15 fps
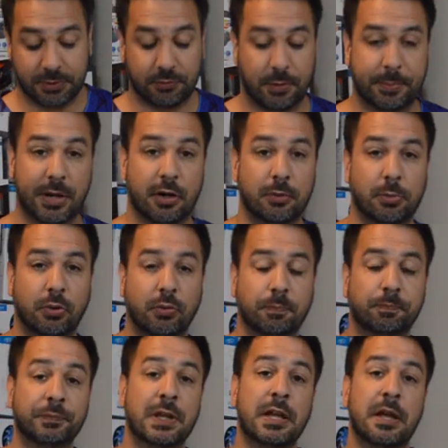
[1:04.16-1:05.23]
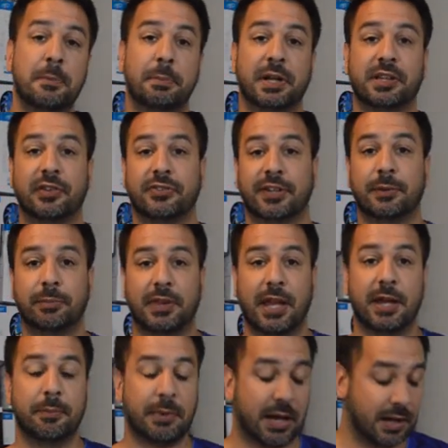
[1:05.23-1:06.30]
be repairable. But at the same
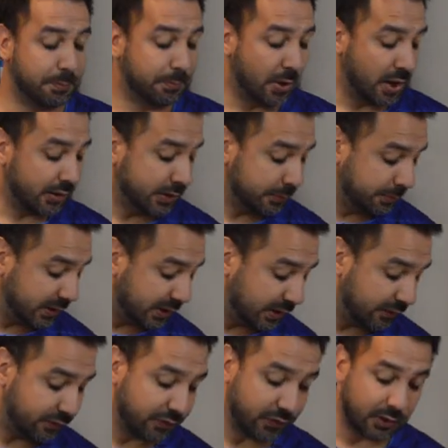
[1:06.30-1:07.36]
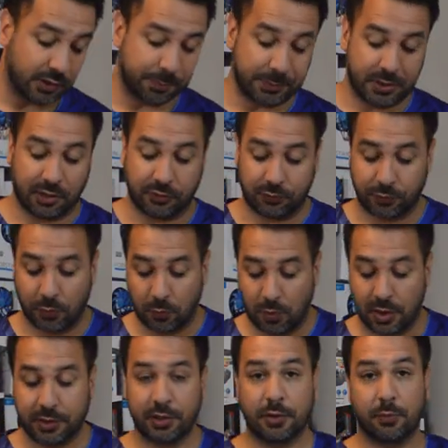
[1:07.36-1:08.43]
time, I bought it because for, because for
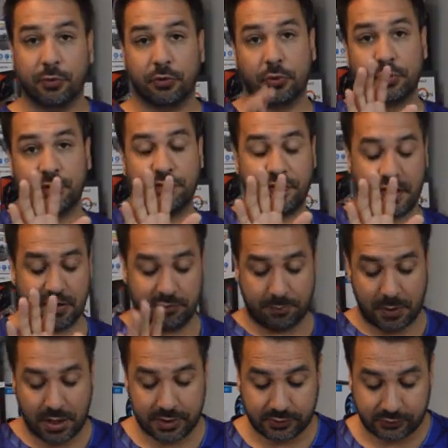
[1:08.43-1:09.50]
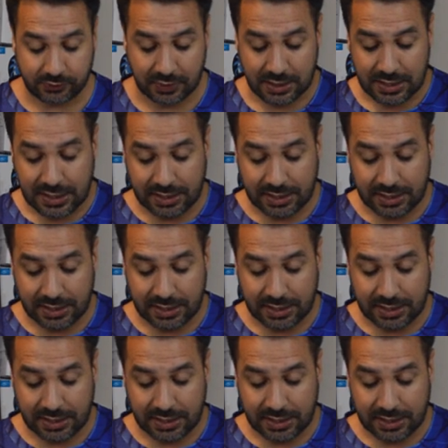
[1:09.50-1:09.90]
one, it was only five bucks.